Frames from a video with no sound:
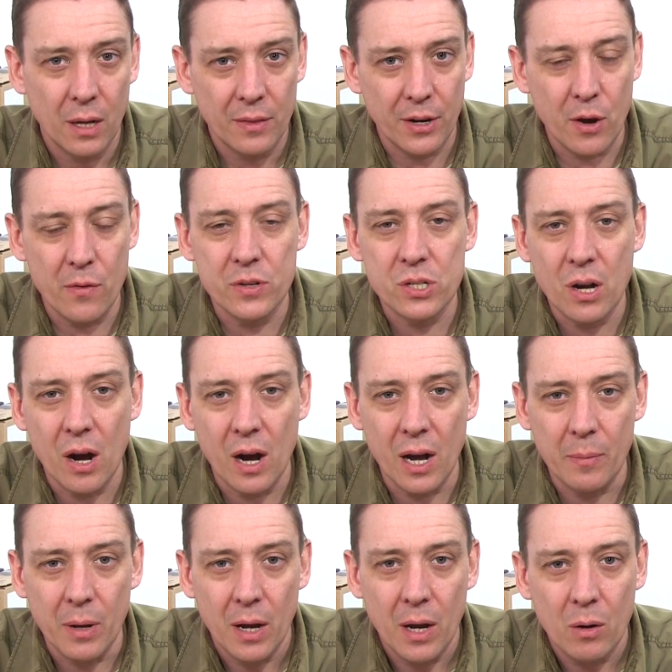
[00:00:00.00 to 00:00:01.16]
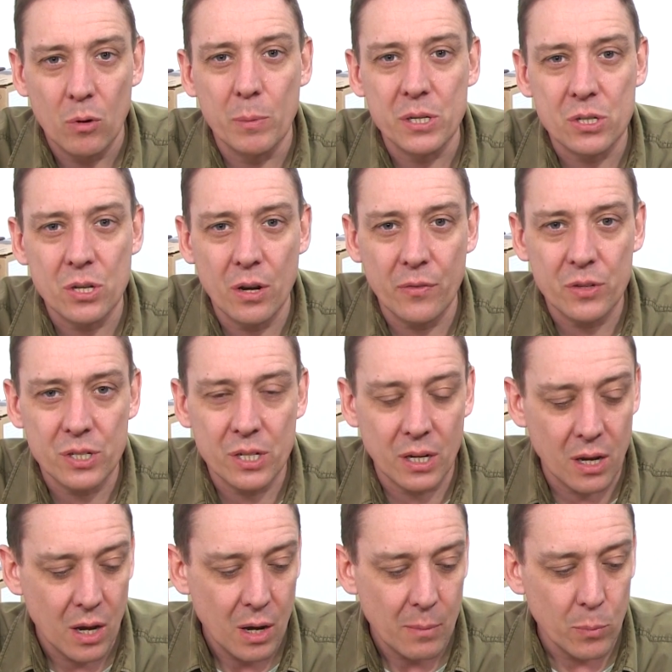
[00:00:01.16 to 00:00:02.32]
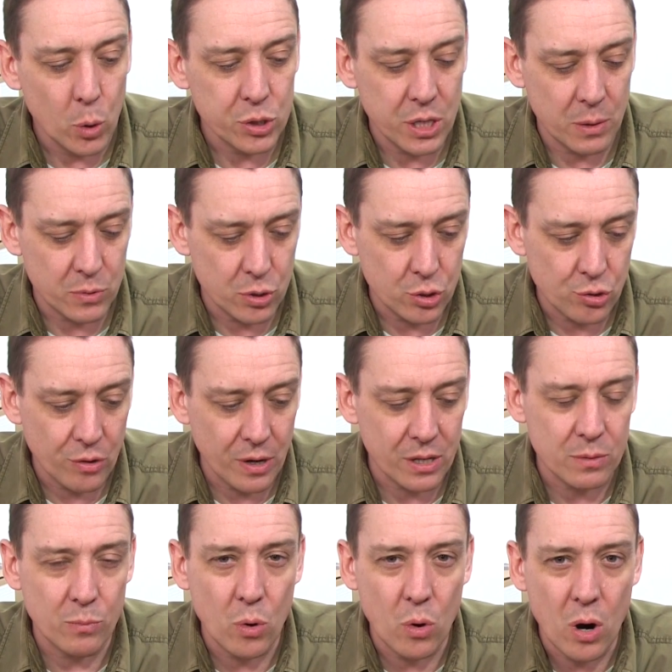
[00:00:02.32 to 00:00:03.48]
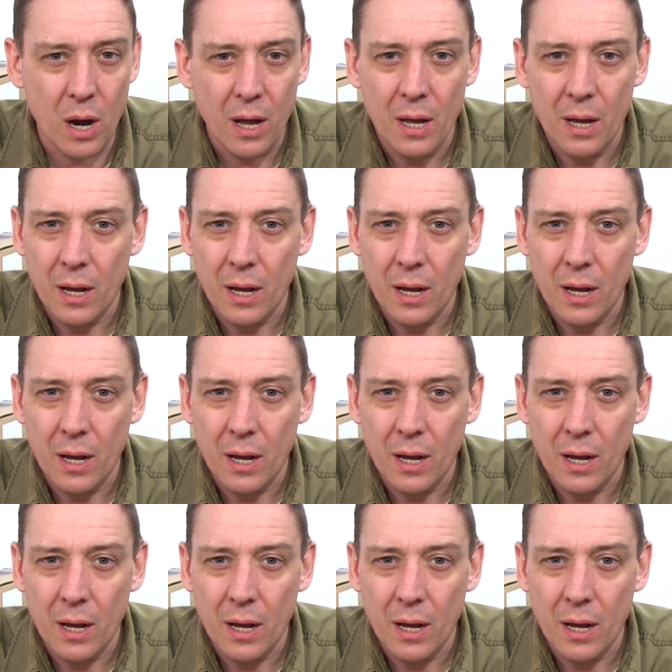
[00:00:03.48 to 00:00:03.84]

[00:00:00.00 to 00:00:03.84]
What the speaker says: that over time we'll be surfacing more tips and tricks, more